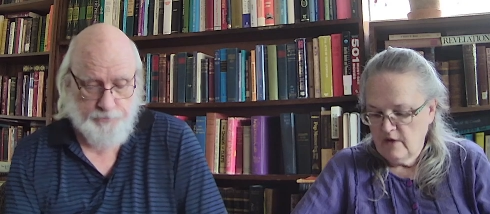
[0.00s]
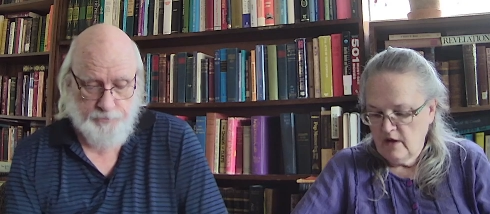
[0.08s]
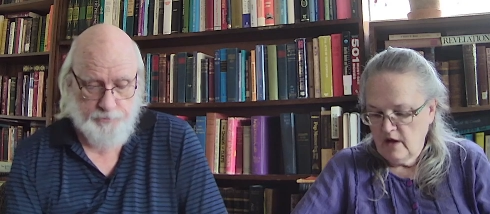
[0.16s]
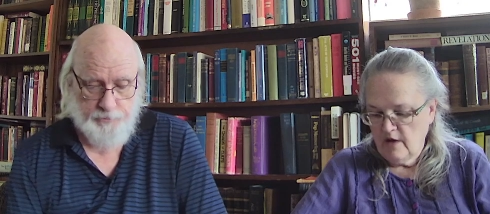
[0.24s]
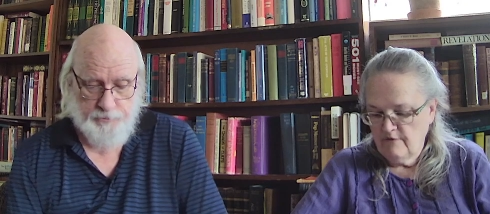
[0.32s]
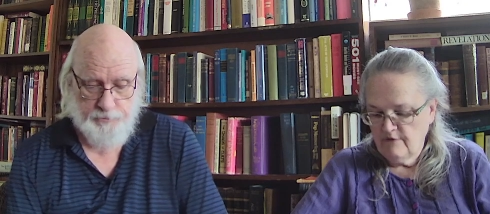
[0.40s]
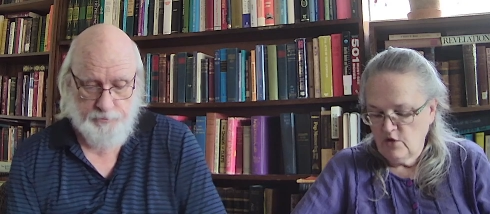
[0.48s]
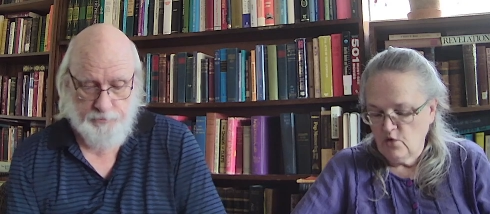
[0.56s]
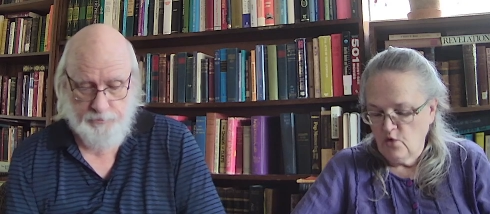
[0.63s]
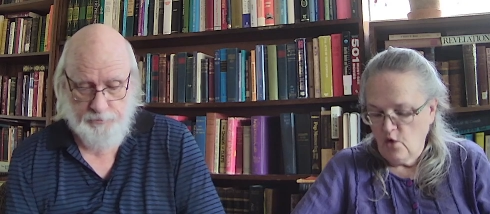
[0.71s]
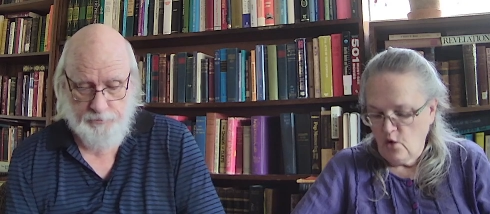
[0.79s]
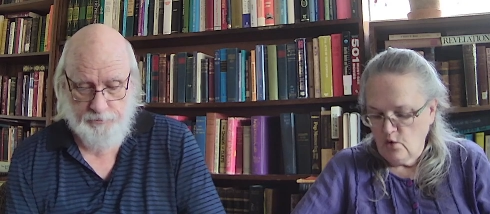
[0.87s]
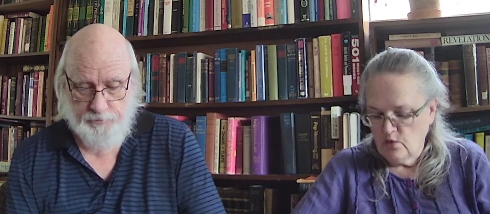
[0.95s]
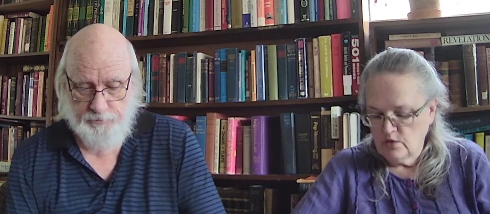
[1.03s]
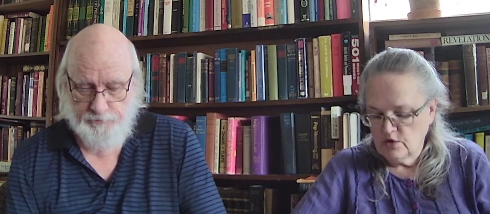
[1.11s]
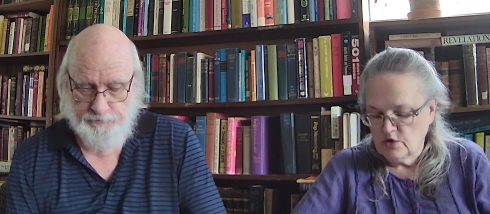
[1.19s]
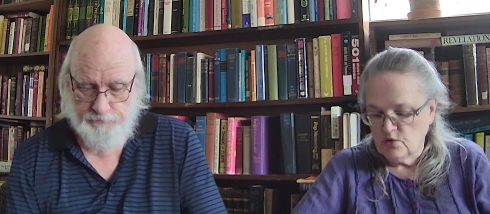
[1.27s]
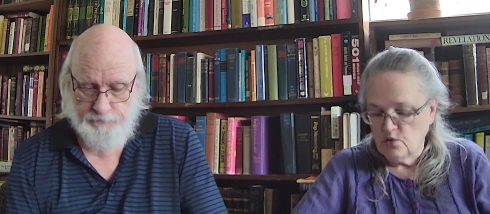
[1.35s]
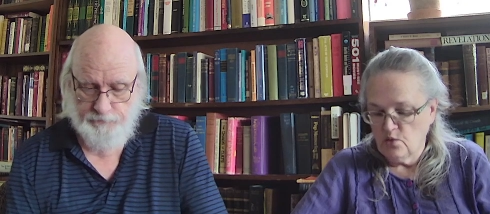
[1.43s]
Speaker 1: if you go
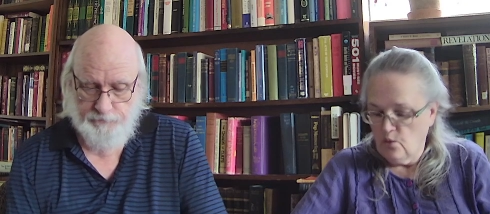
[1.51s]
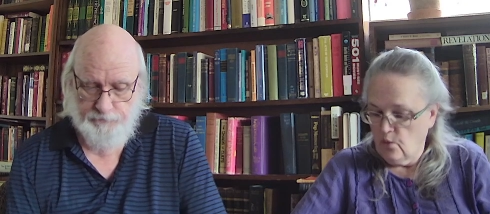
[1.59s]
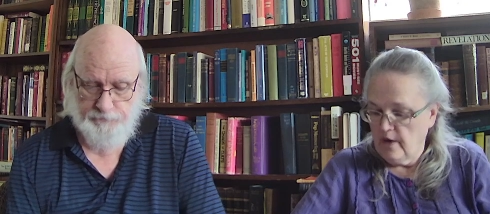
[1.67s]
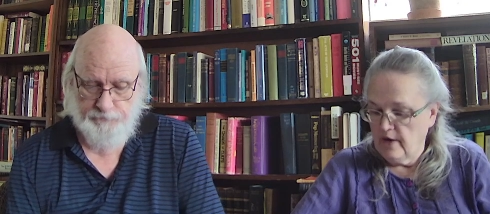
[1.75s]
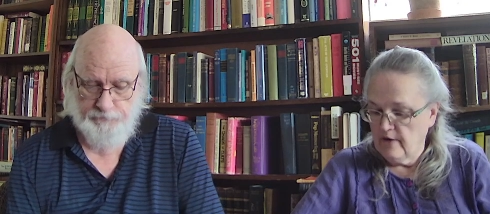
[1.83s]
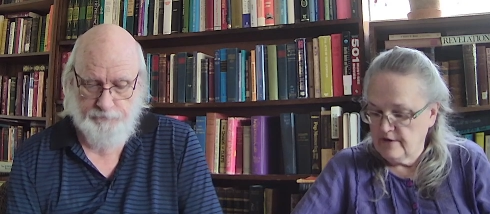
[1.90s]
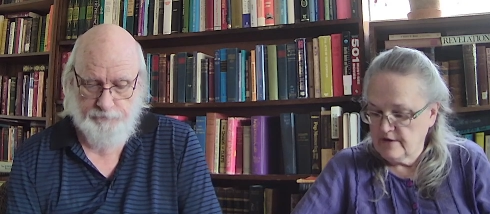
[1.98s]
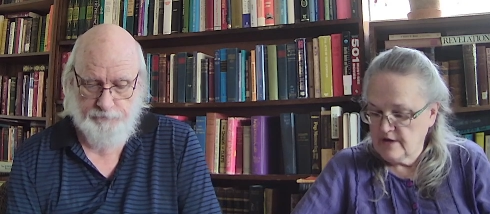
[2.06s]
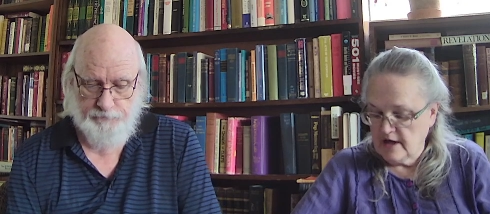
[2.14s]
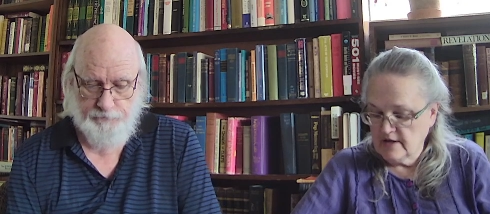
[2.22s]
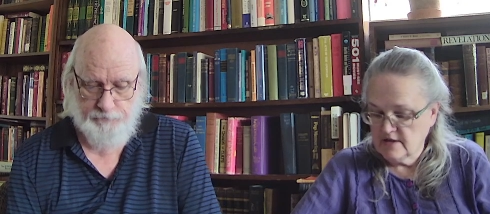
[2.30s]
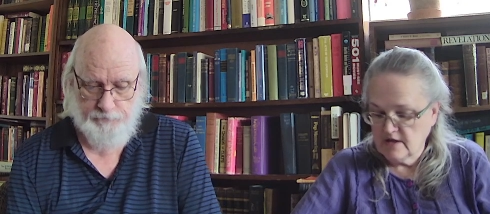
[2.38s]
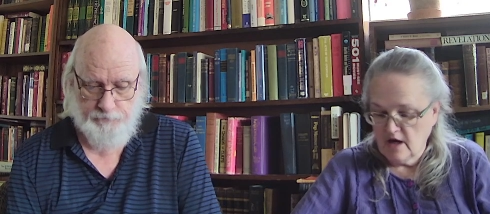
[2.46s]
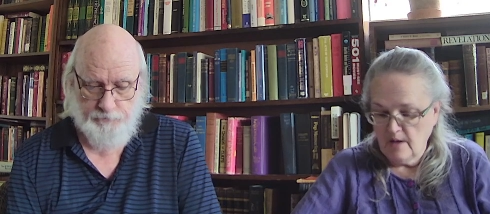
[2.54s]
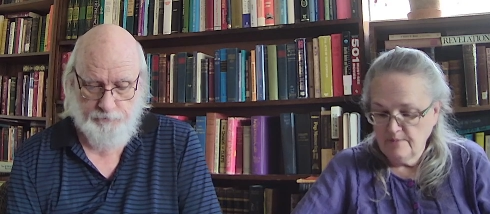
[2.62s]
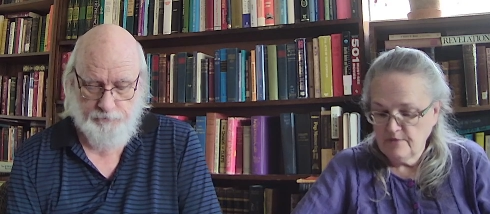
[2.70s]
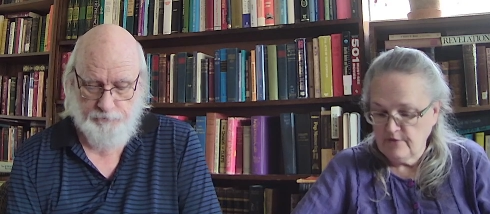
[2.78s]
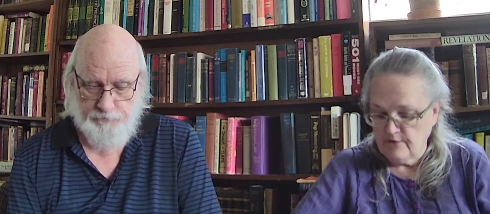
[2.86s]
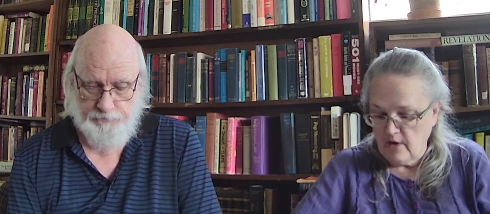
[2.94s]
to where the text comes
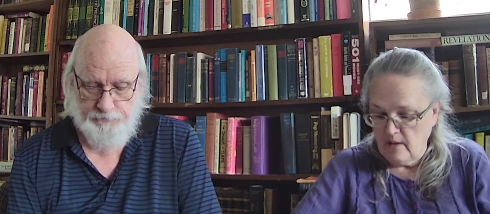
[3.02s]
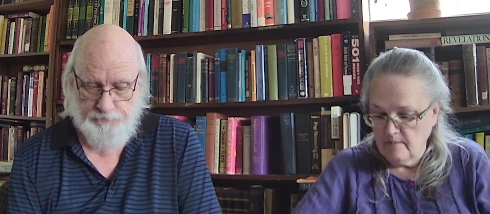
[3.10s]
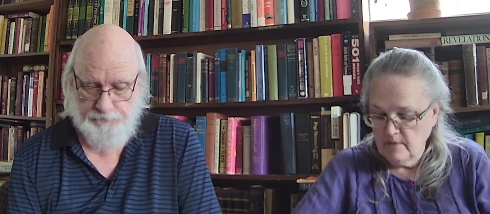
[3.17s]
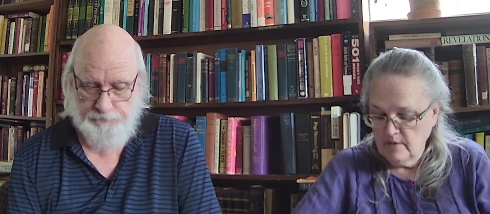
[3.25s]
from,